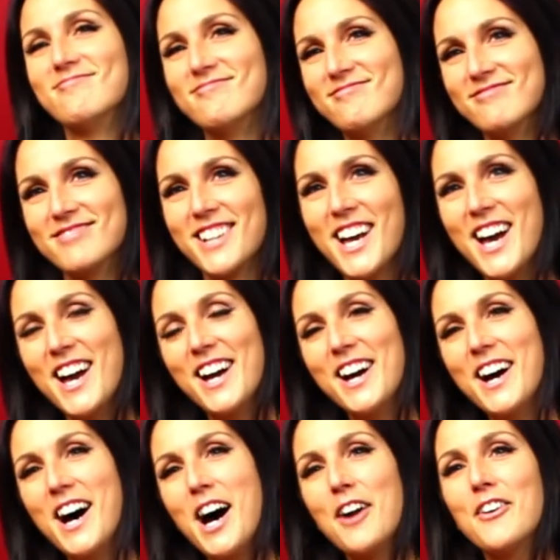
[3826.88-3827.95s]

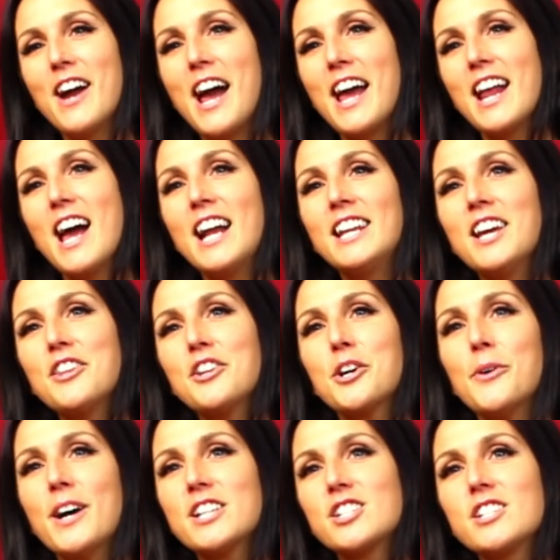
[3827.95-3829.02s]
All right. Any other
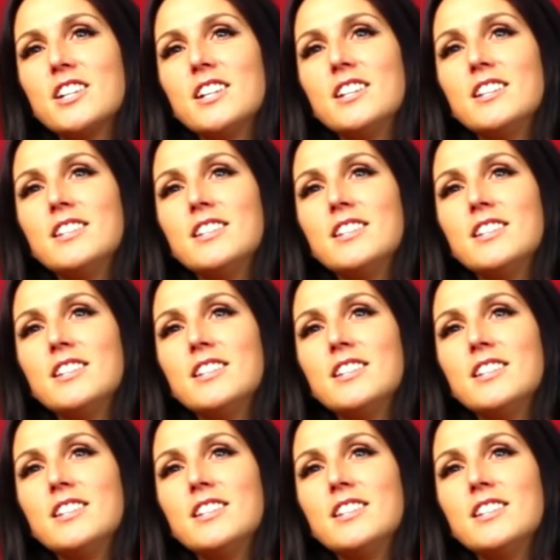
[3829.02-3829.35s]
questions?